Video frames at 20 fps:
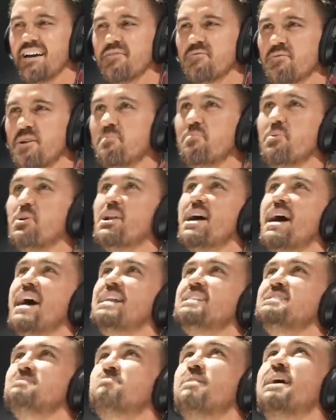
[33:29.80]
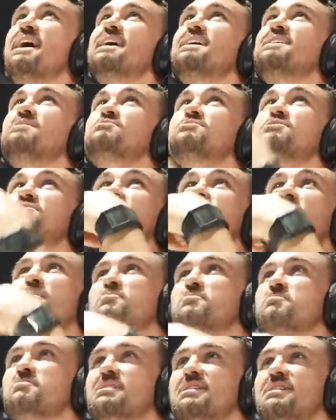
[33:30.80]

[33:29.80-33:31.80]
at one point, I had his back, and he was on top of me,